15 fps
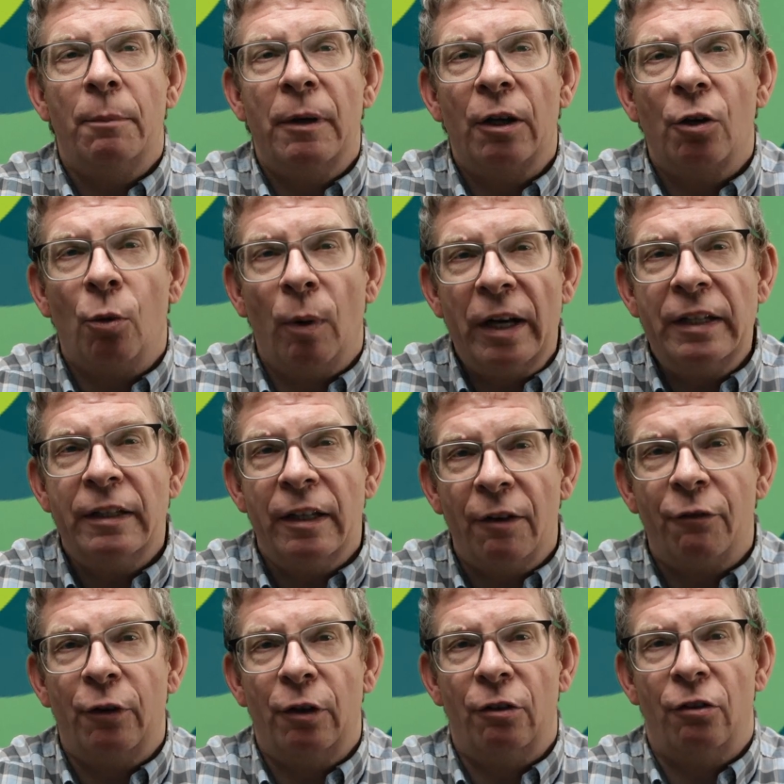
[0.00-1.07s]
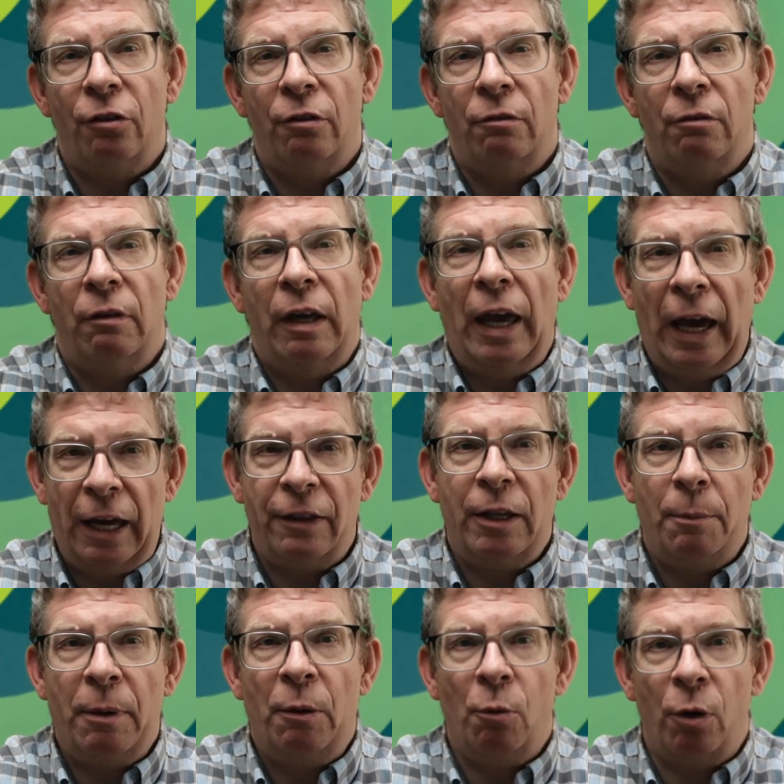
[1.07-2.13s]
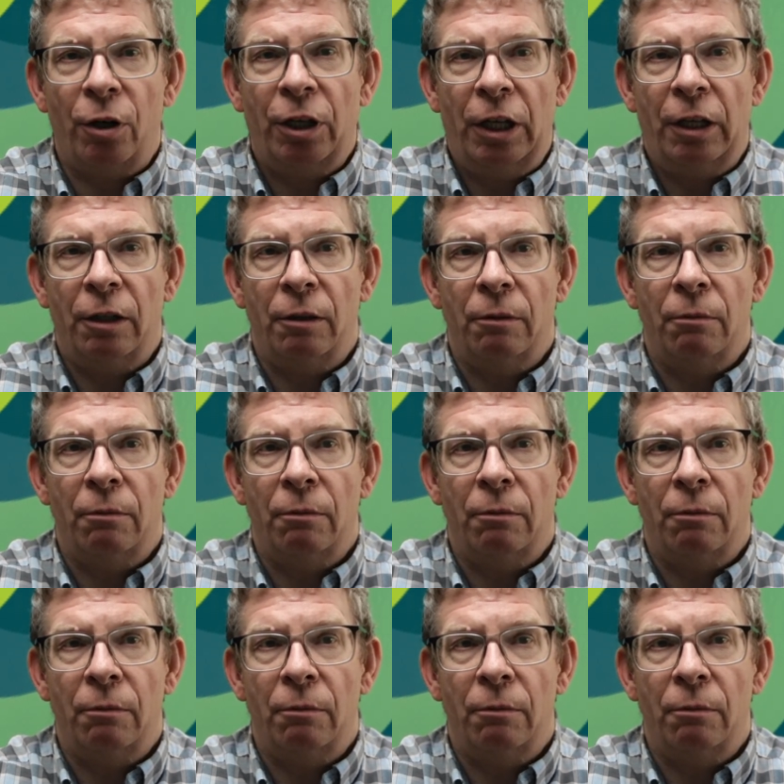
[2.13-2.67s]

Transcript: been quite different had they been working.